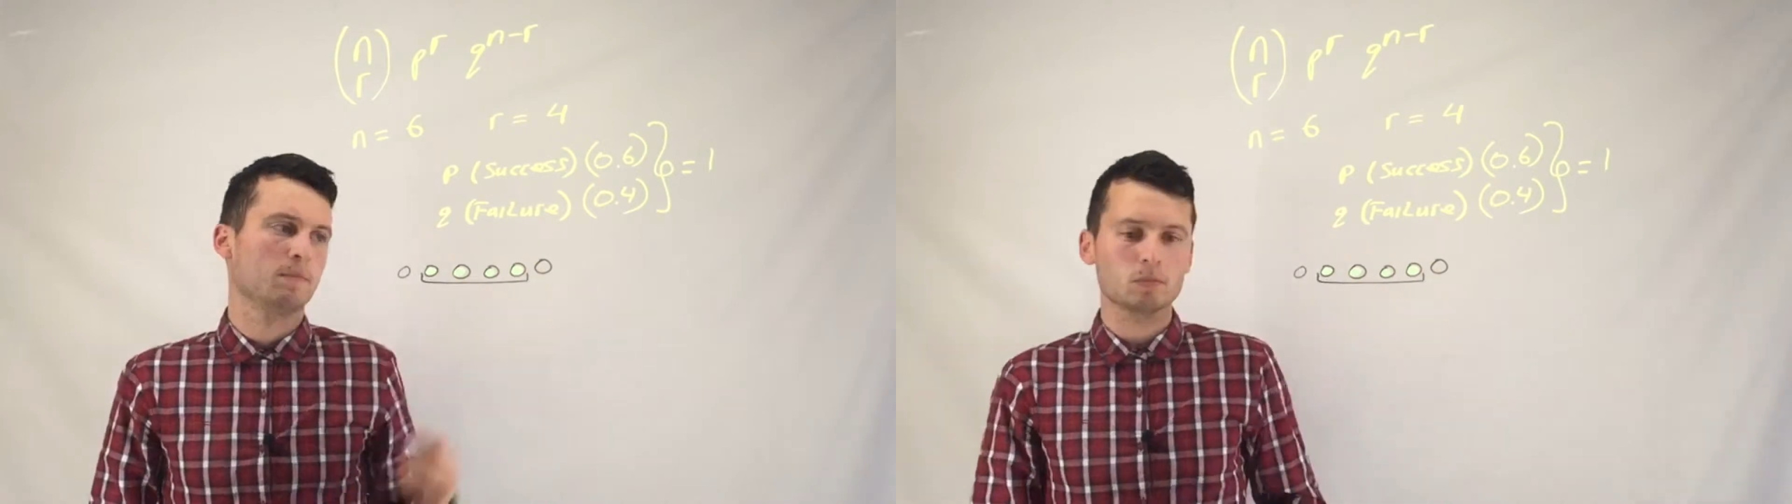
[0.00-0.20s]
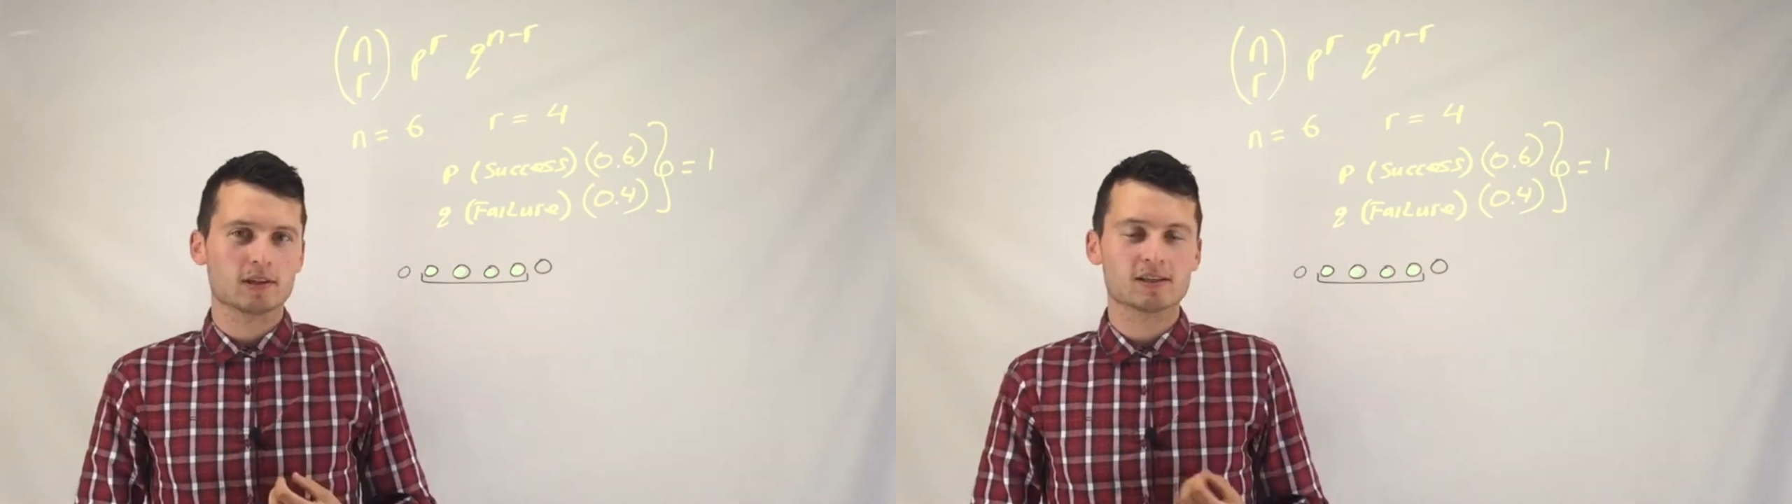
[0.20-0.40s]

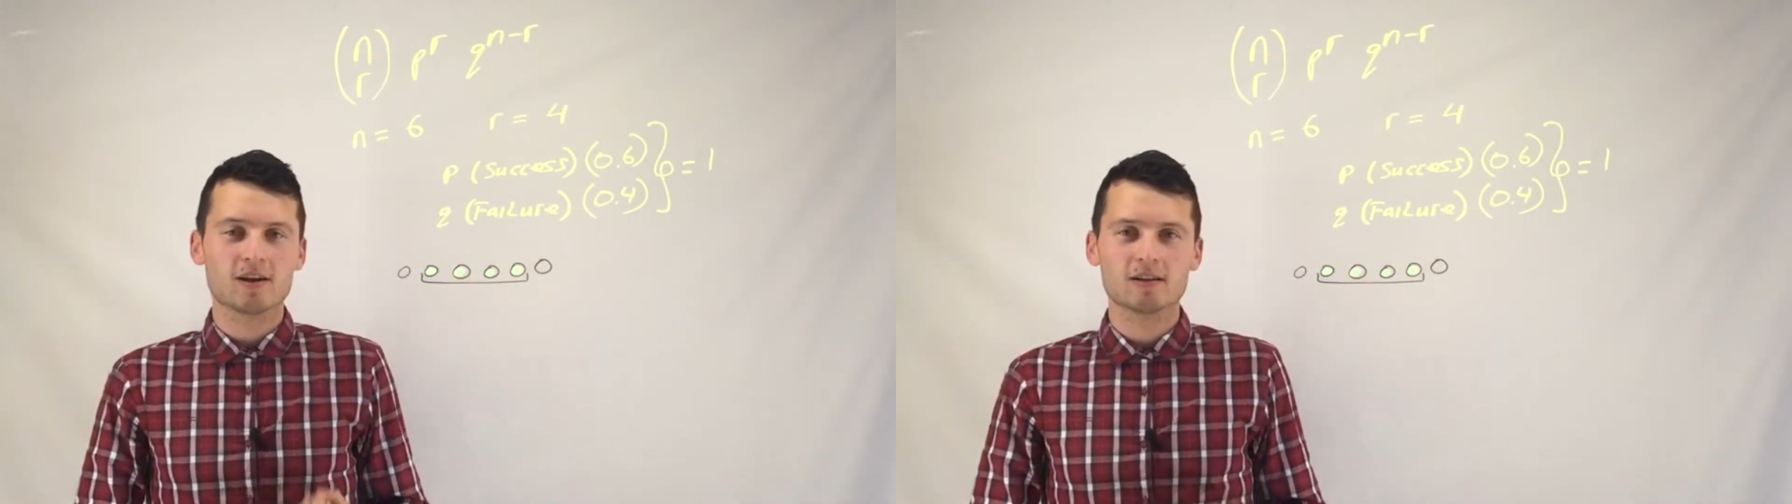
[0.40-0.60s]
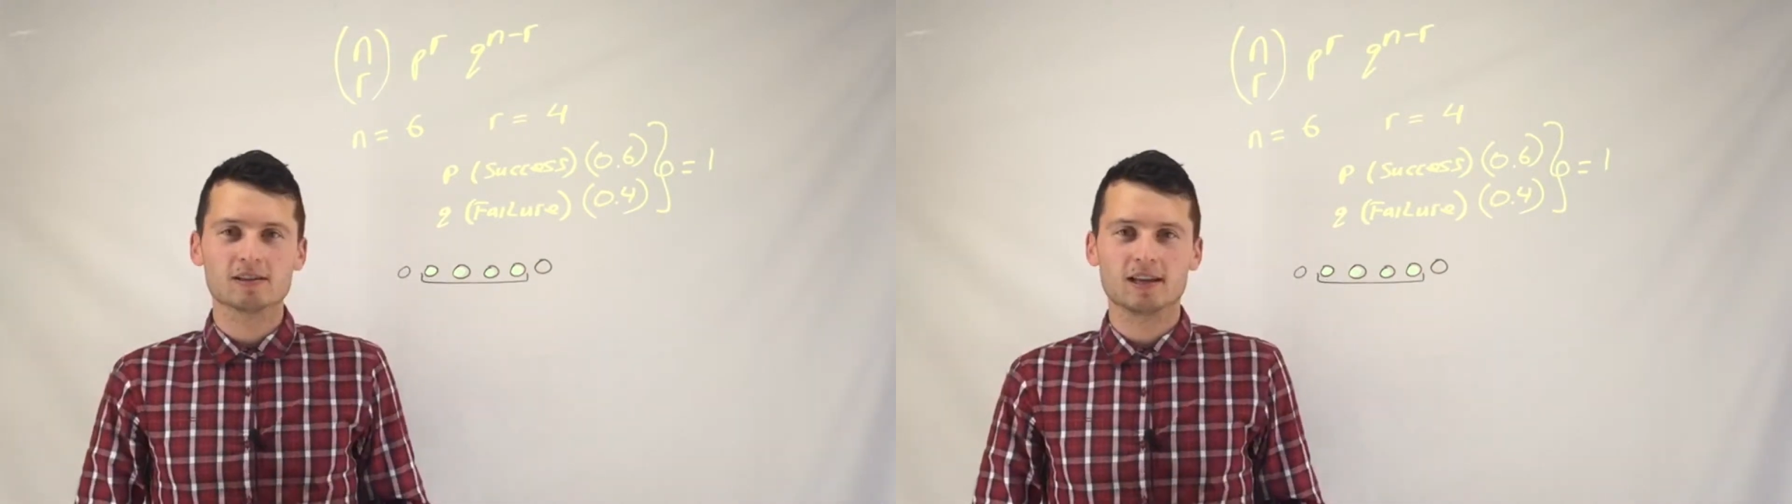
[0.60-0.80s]
The
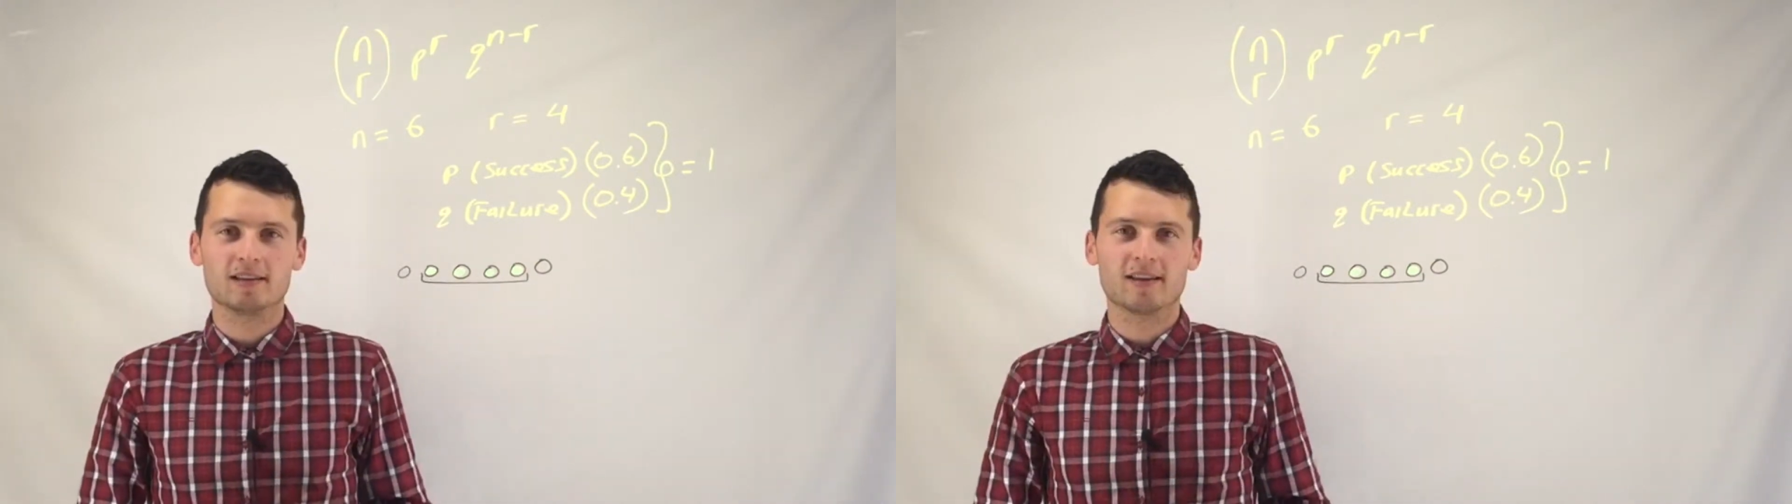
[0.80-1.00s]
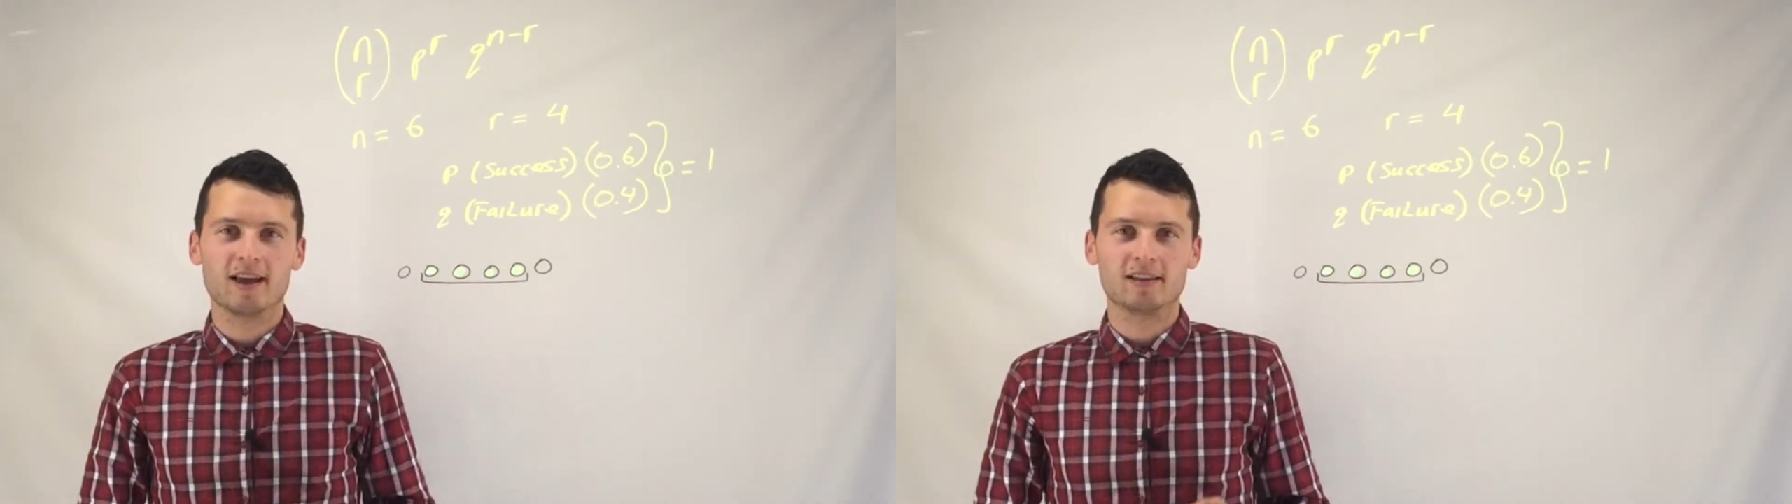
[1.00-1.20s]
circles
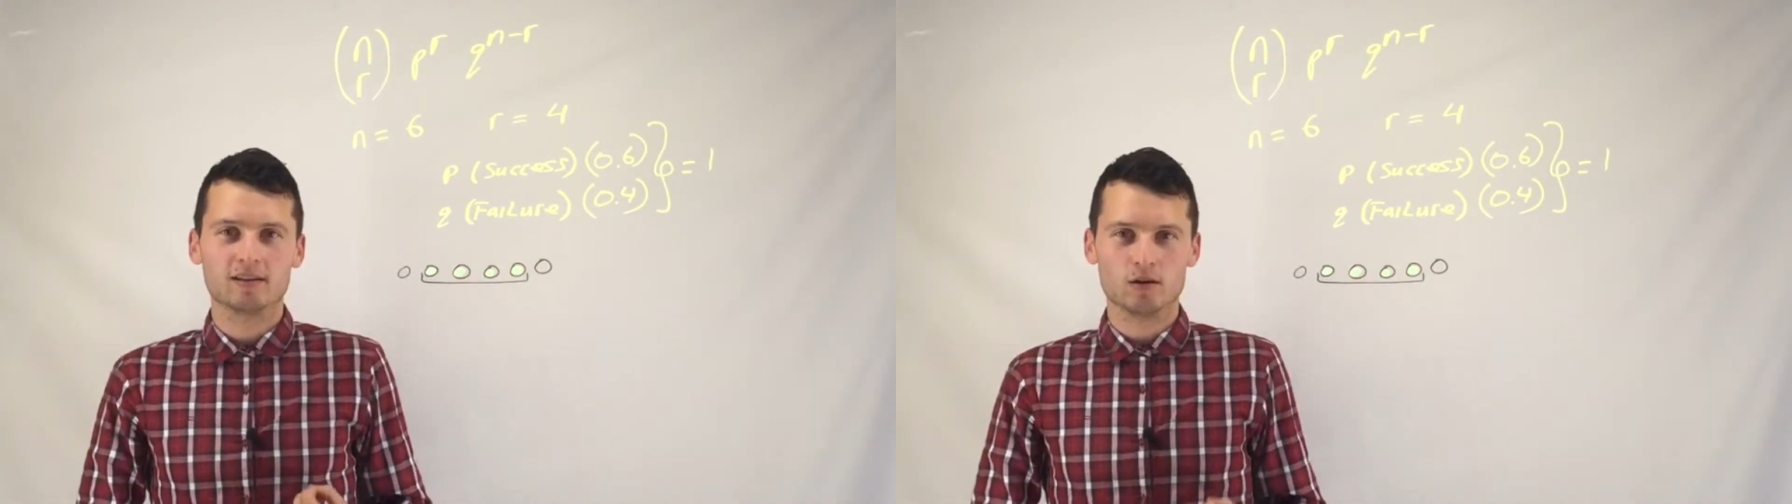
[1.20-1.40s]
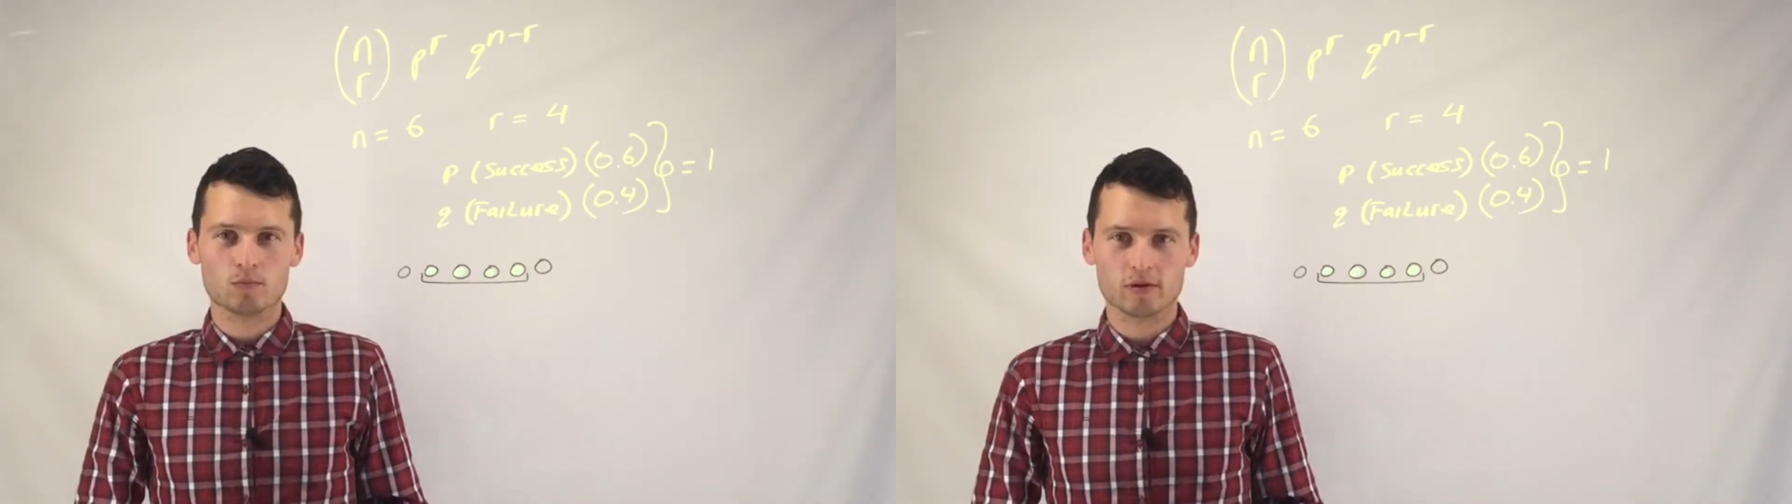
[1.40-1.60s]
indicate the
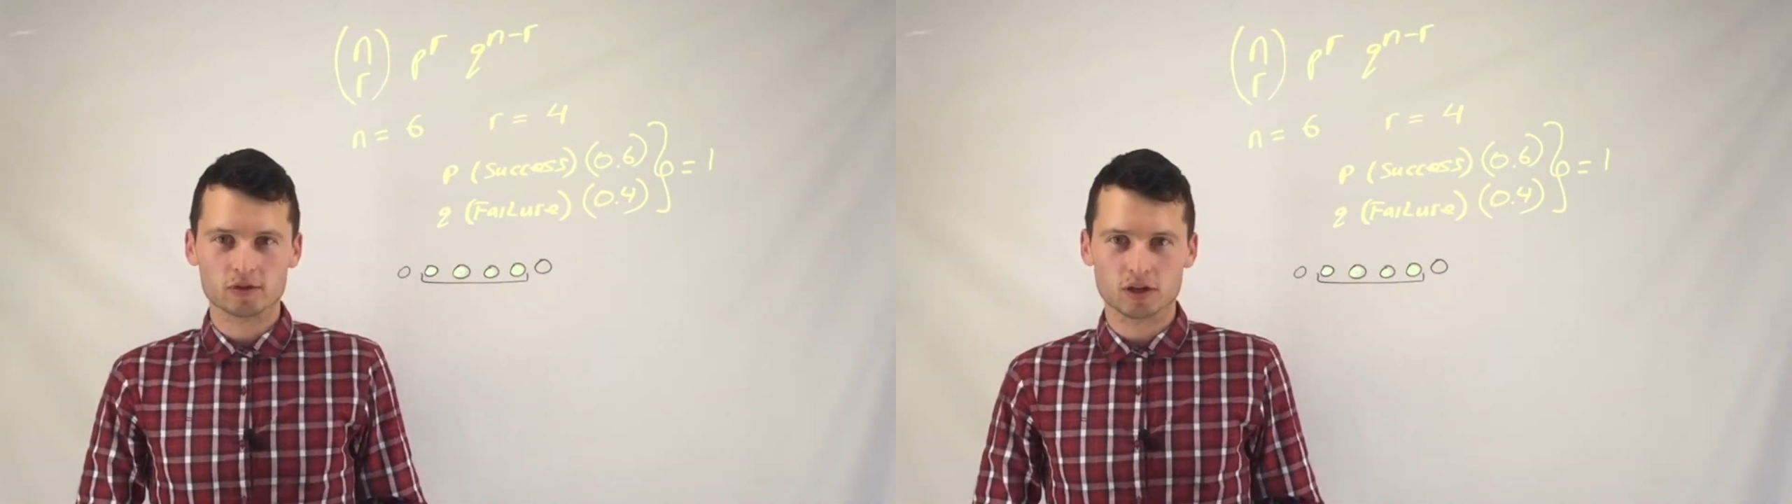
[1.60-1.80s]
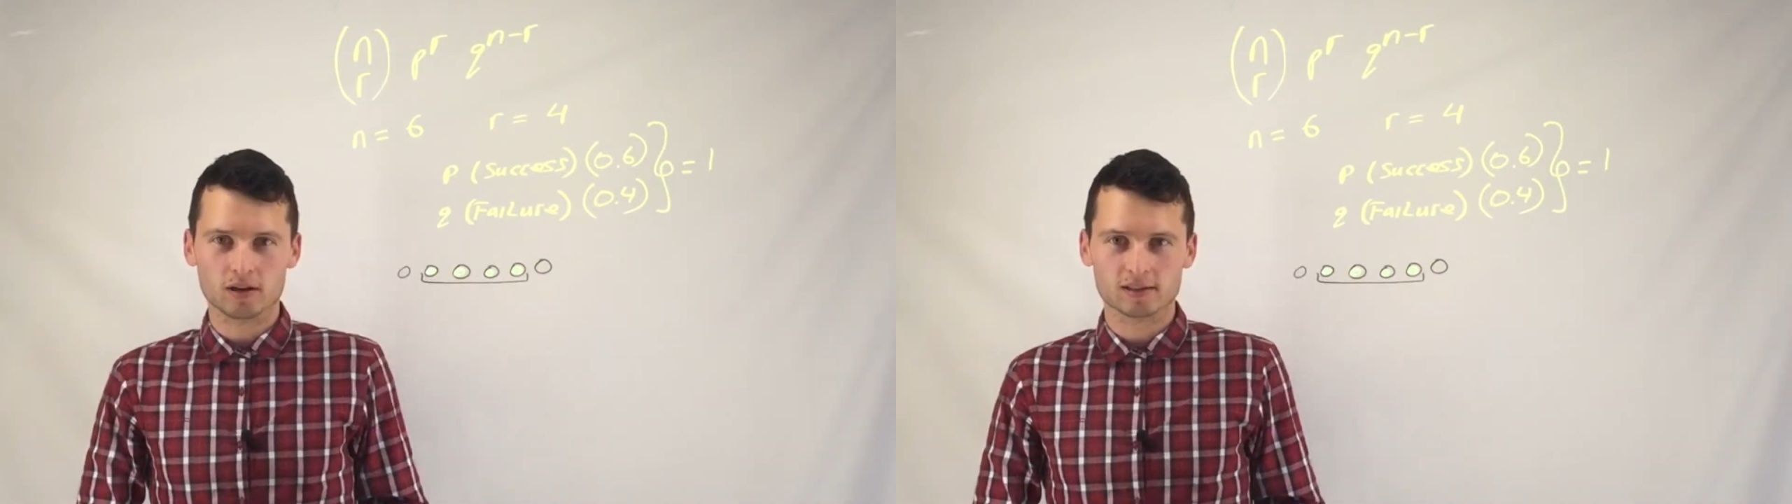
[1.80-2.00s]
number of
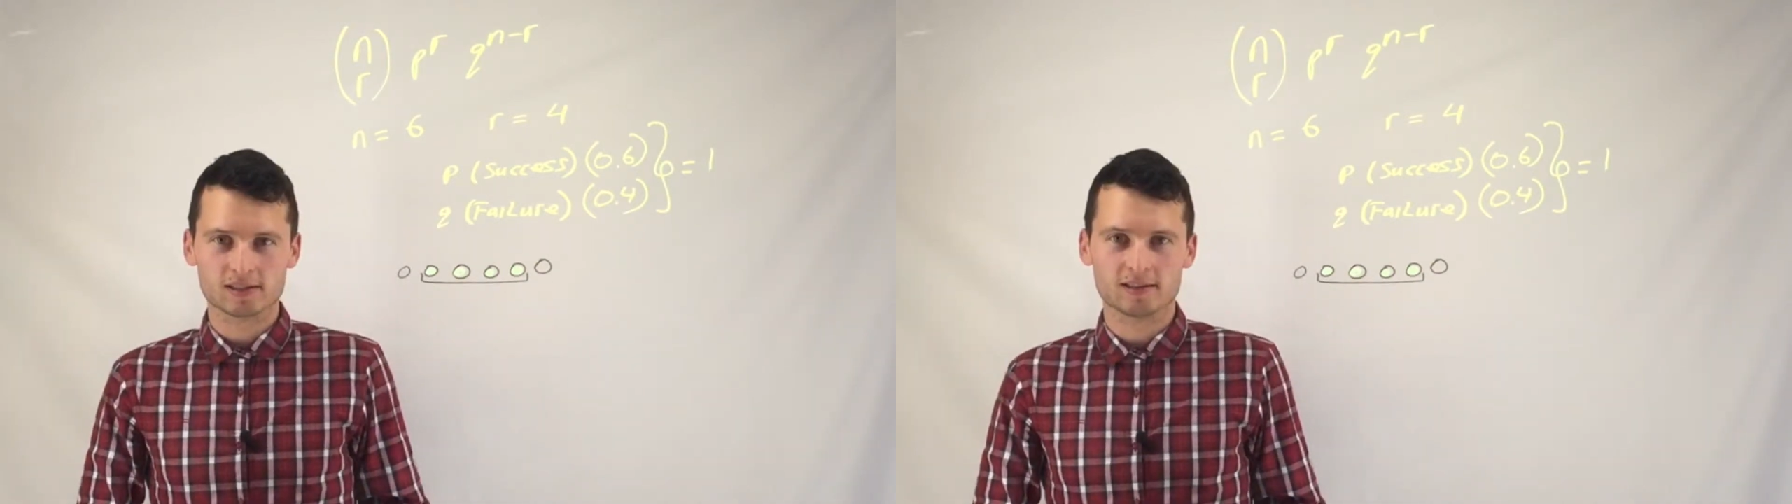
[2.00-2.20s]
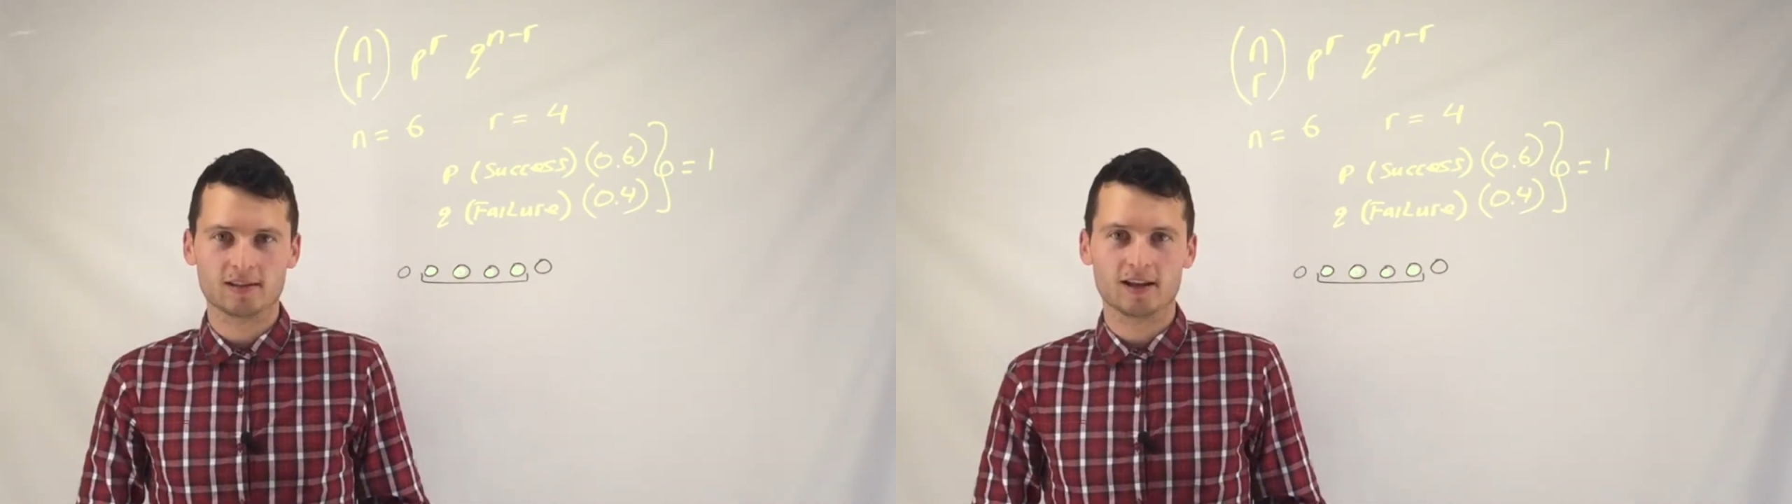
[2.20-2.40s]
shots,